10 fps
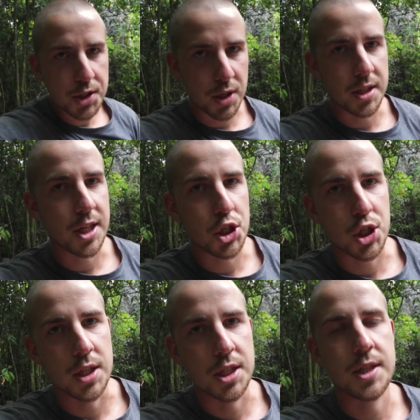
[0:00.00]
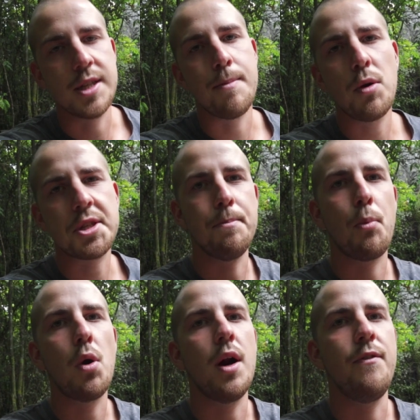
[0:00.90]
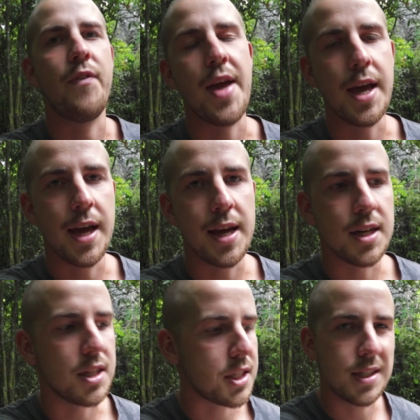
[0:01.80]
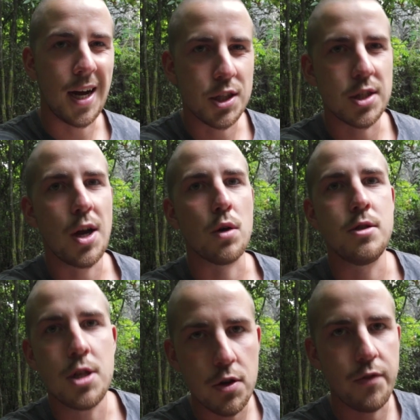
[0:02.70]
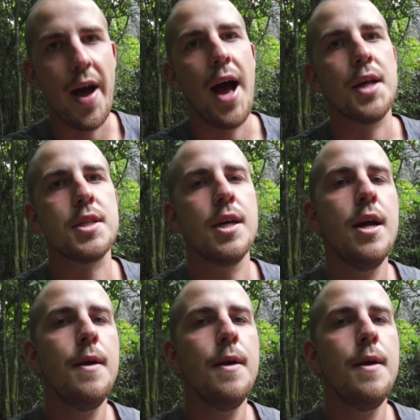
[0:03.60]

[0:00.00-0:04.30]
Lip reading: transitions, the most important thing is not to go too fast,